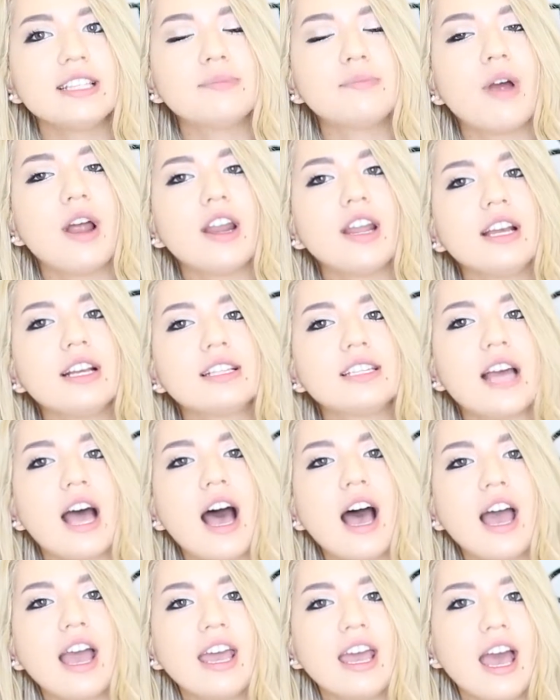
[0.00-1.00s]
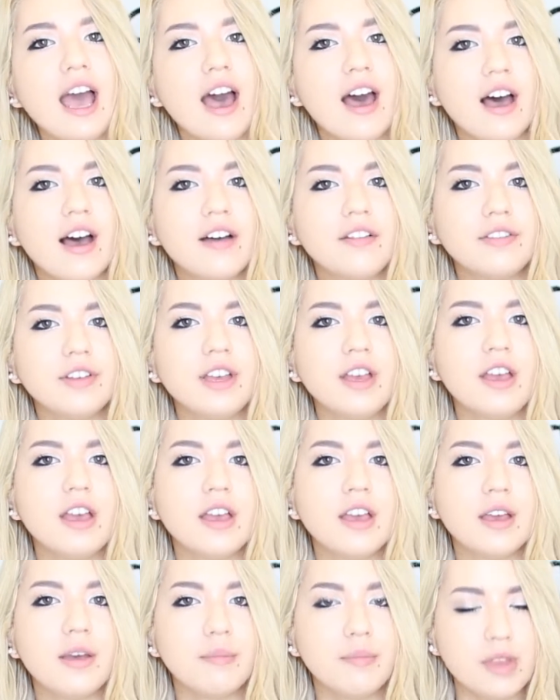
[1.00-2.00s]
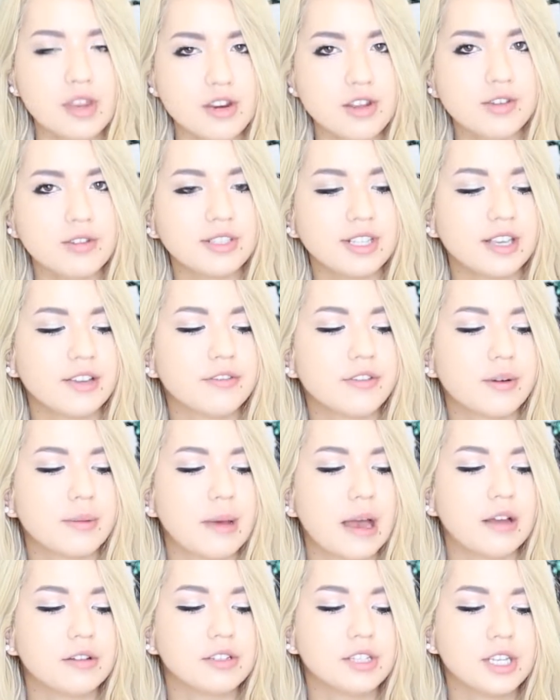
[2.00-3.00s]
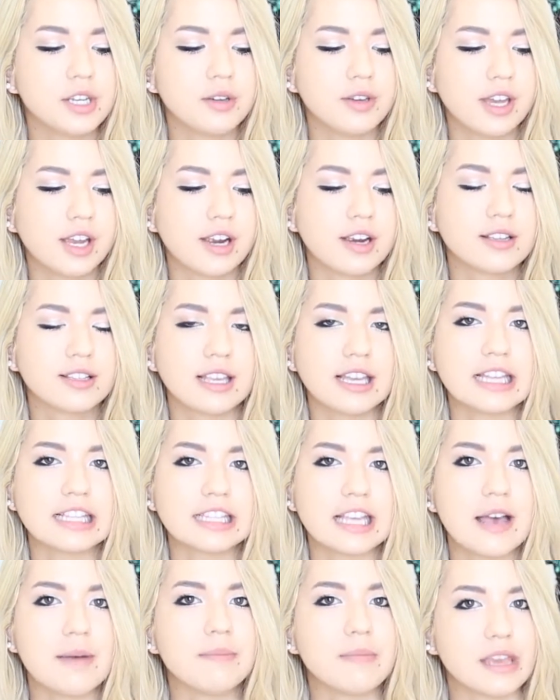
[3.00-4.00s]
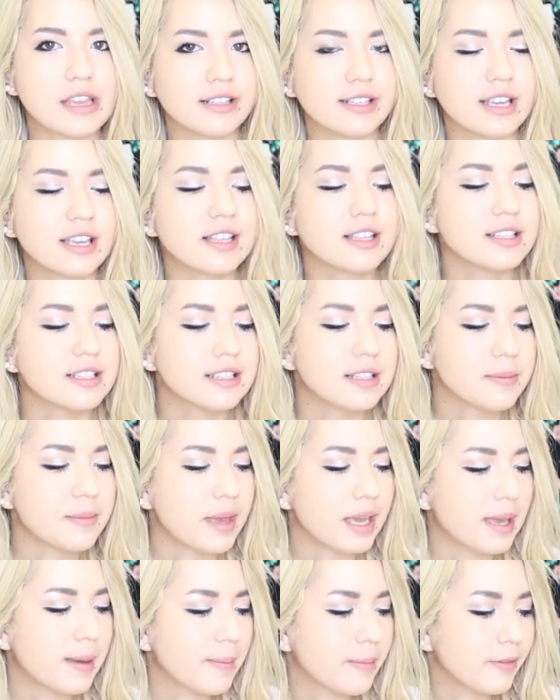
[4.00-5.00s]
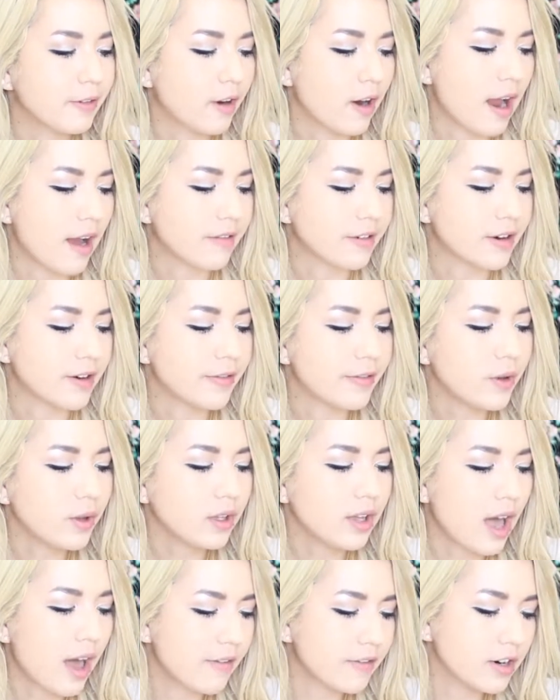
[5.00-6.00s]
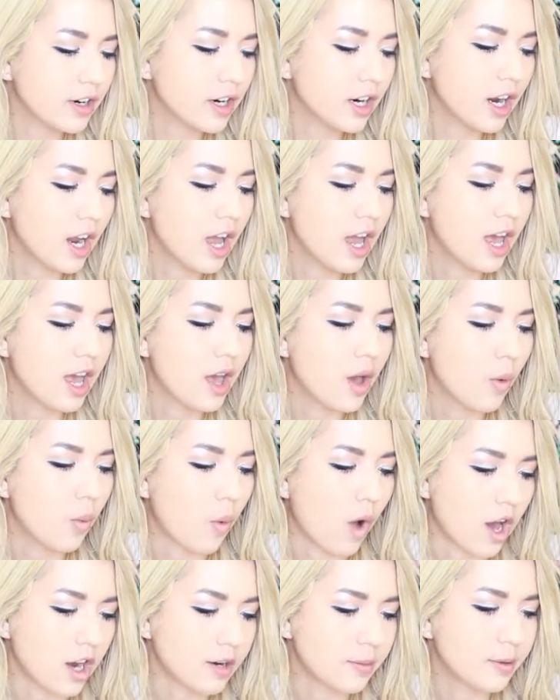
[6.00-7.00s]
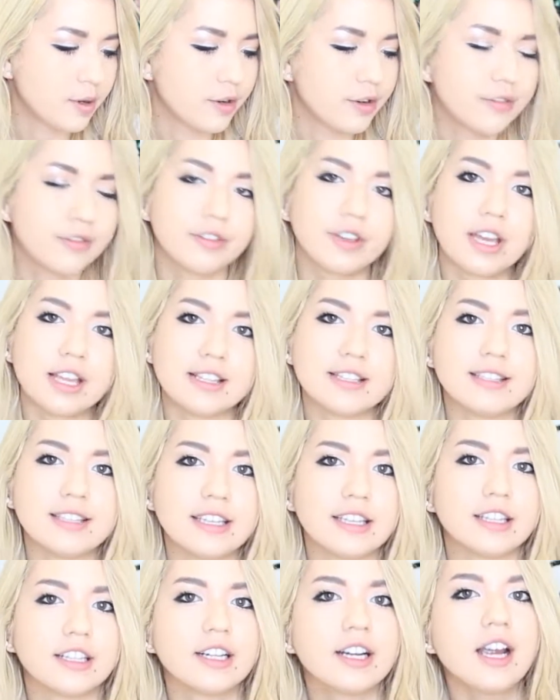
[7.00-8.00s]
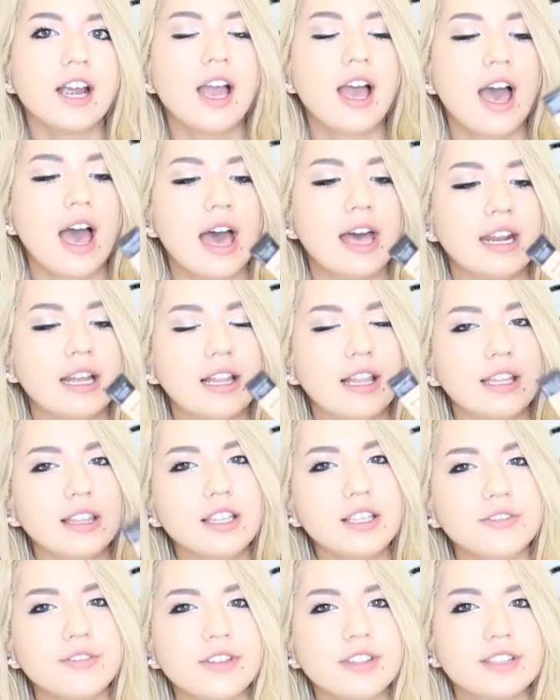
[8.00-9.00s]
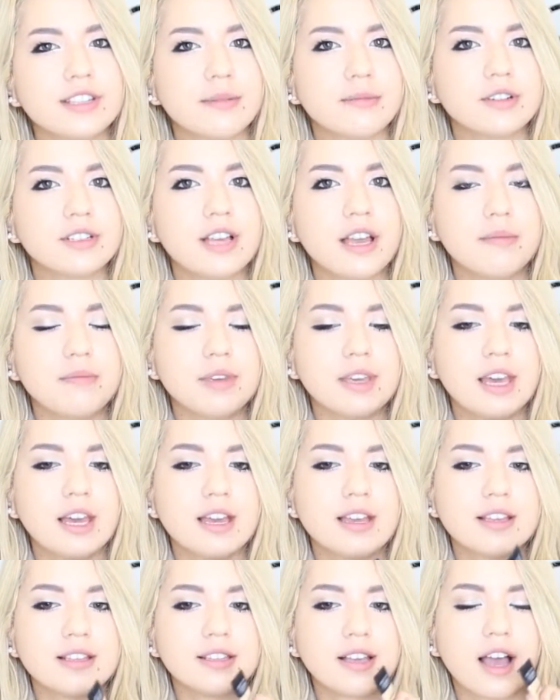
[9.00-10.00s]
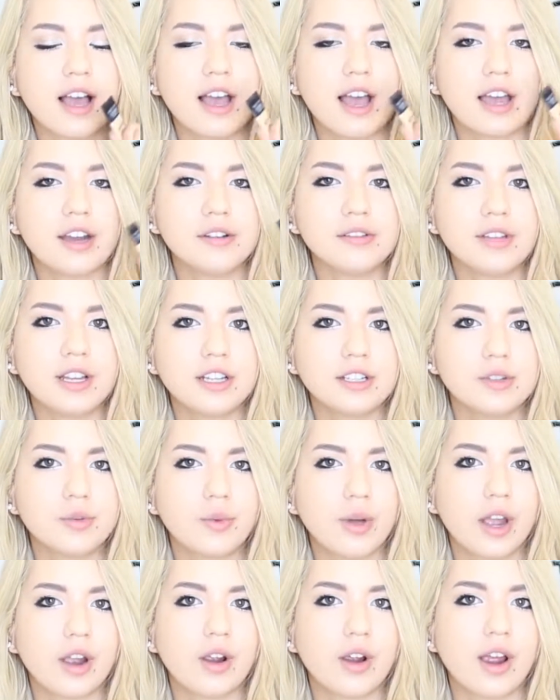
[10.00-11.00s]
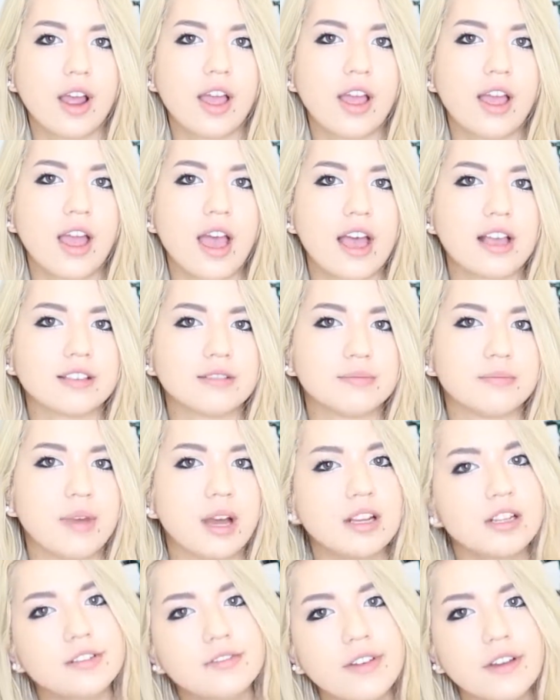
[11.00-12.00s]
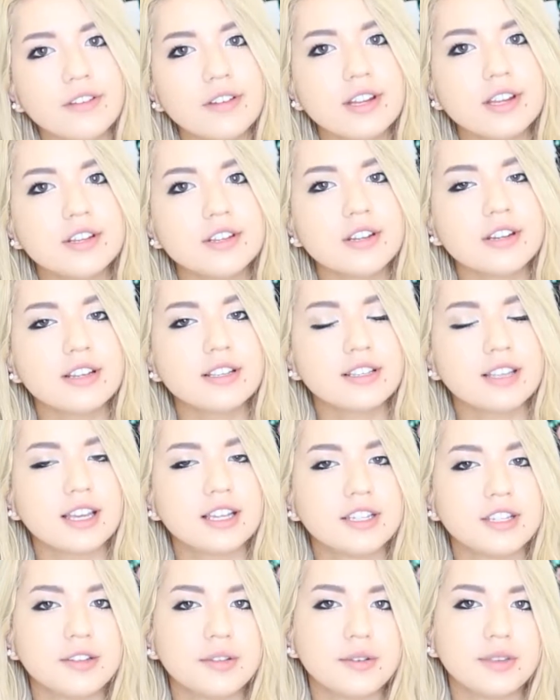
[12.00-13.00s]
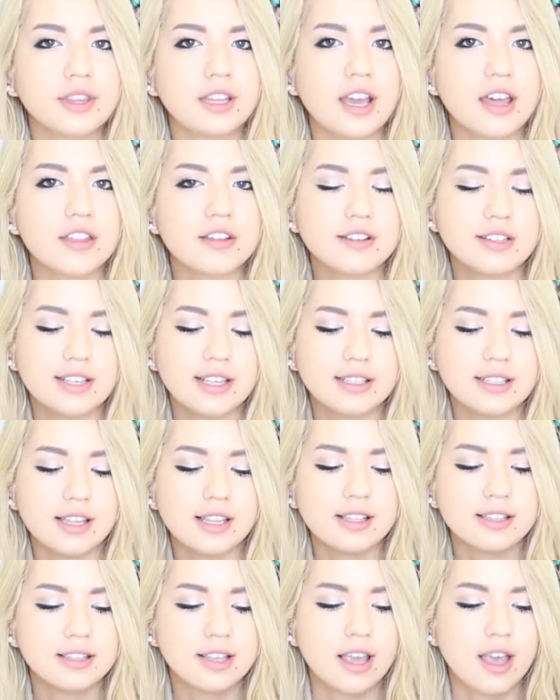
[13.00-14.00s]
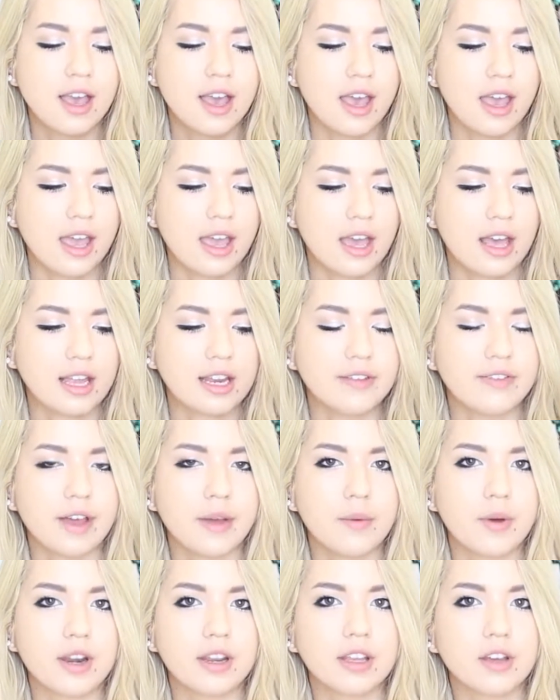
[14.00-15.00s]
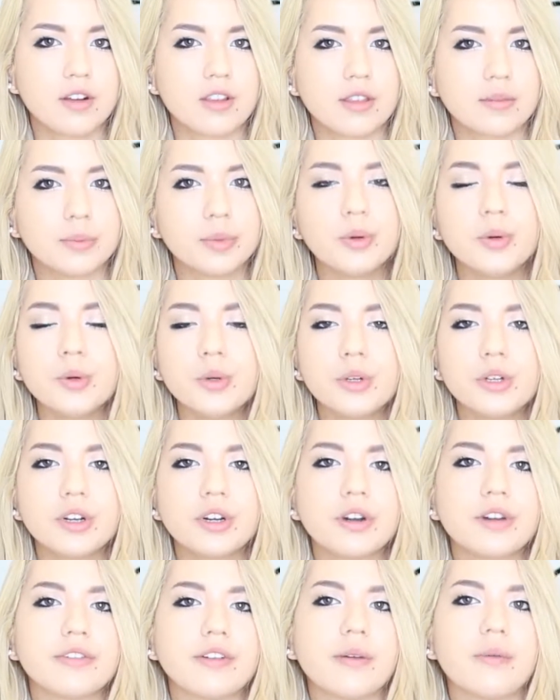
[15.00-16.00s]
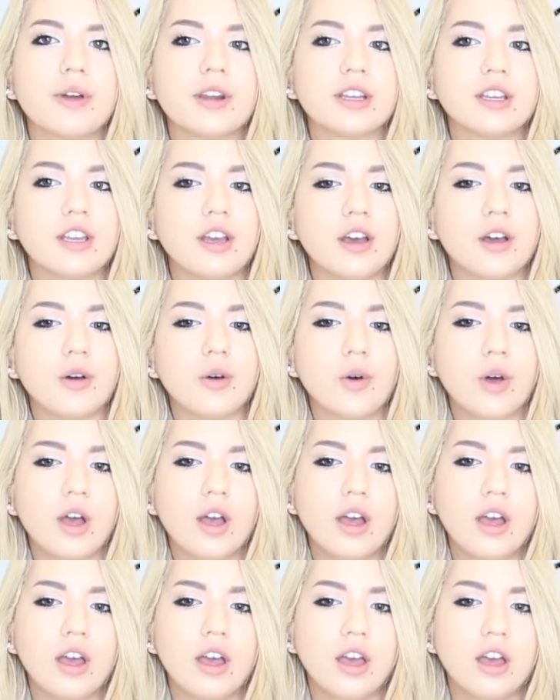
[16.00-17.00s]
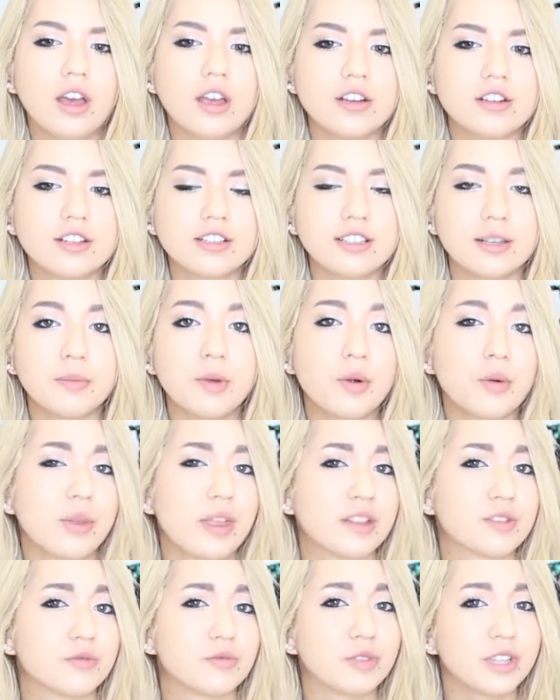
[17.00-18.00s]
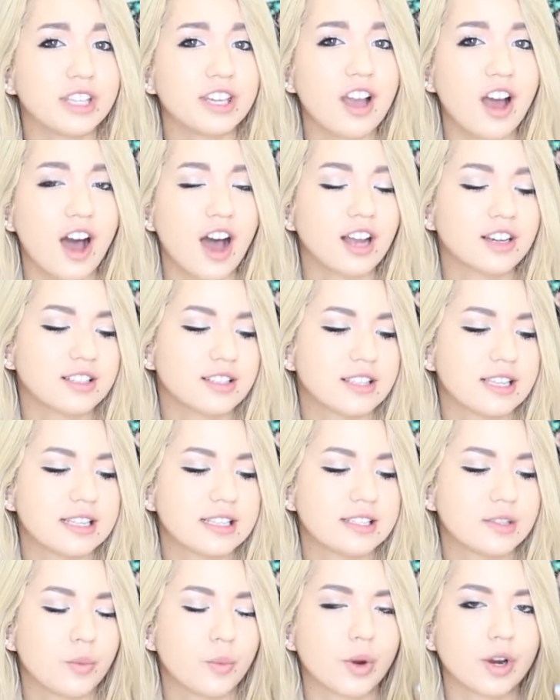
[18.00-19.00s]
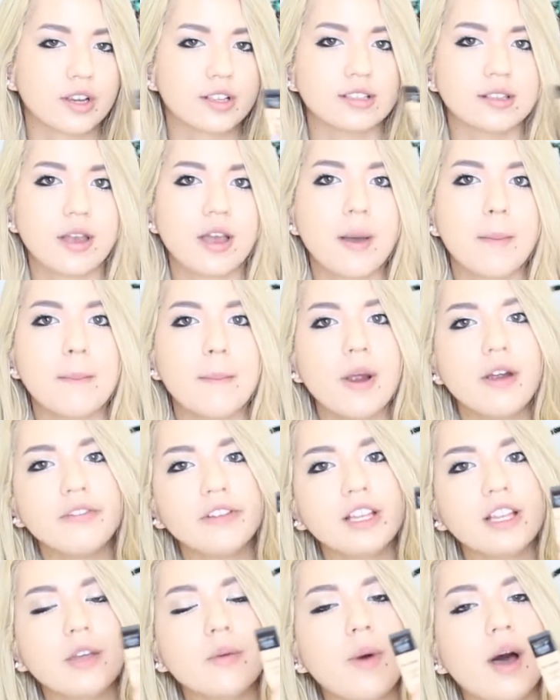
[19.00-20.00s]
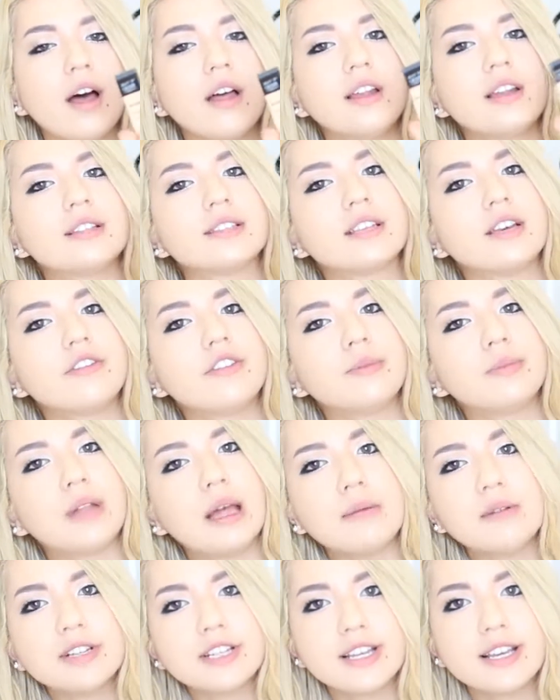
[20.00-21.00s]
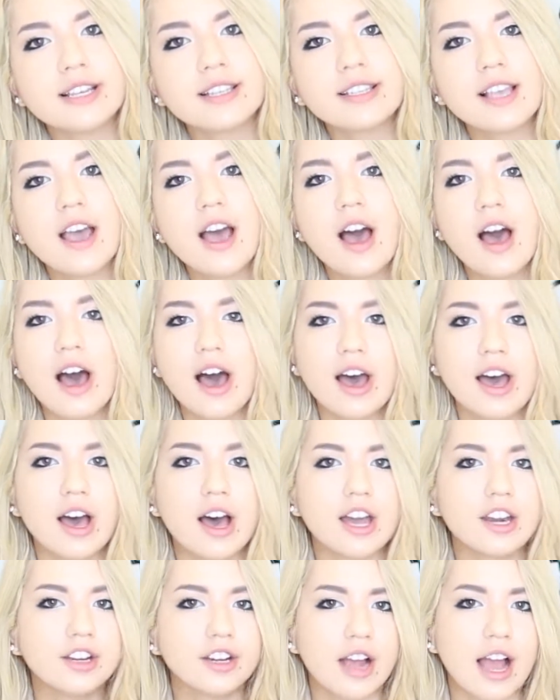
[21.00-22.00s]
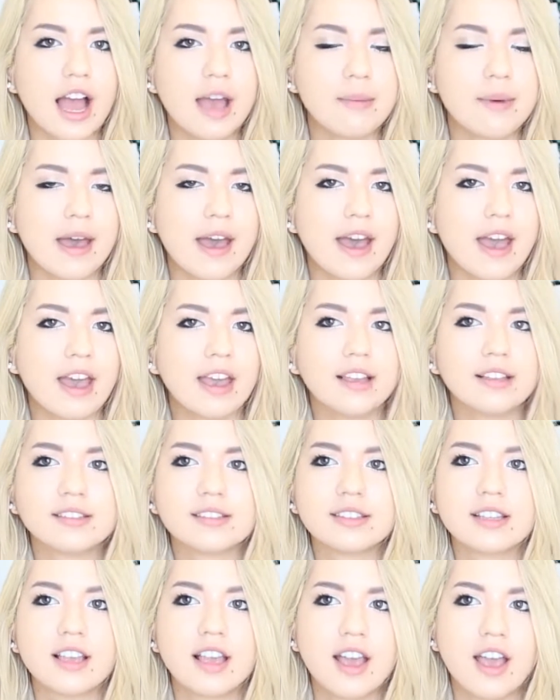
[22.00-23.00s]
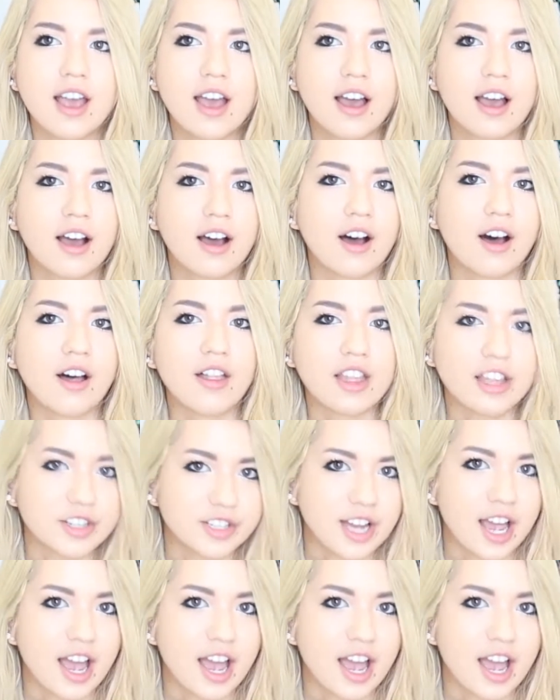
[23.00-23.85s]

this product I have been using for about two years. It's amazing. This is the Makeup Forever Full Cover waterproof concealer and I like this for the summertime because I don't like to wear as much foundation as I do in the other seasons and if I want to go to the pool or if I want to go just somewhere that's really hot this works perfectly well and it's good for blemishes, under eye bags, all that